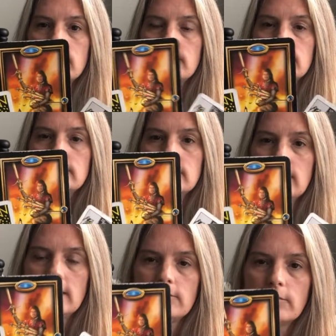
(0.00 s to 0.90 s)
this is
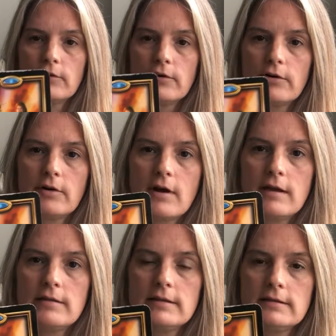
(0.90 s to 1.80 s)
the end for her.
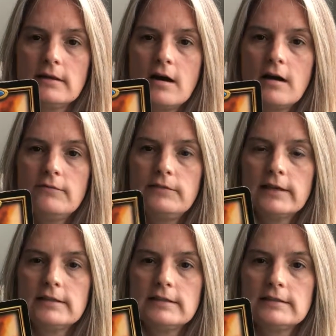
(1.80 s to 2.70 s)
I, the
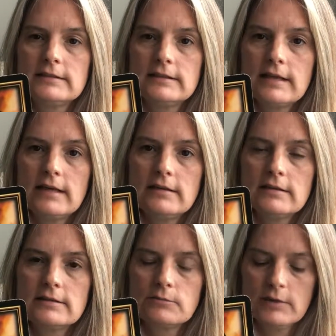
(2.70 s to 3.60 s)
conflict is this end of
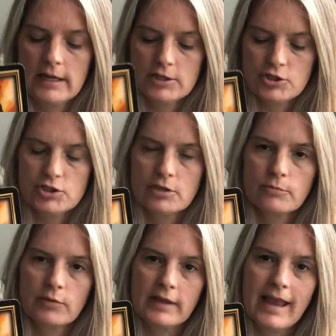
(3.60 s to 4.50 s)
this relationship
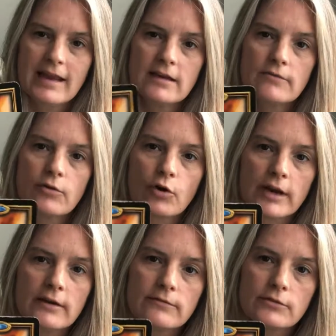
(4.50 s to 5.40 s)
or the end of her
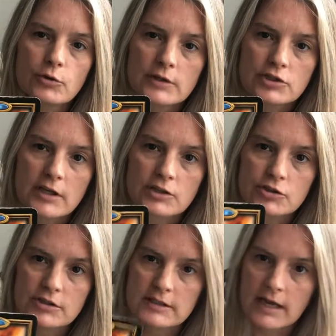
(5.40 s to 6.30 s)
influence, I
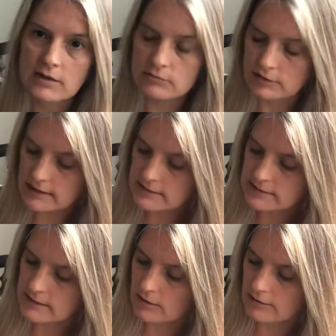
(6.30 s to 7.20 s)
should say. I don't
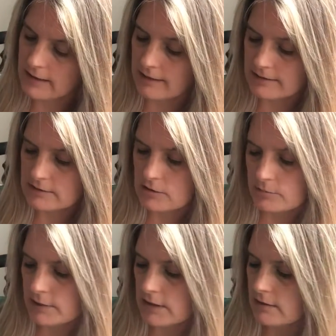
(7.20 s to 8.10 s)
necessarily, and this
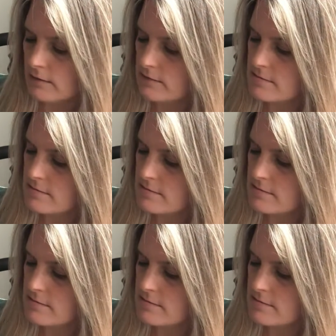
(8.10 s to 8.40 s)
could be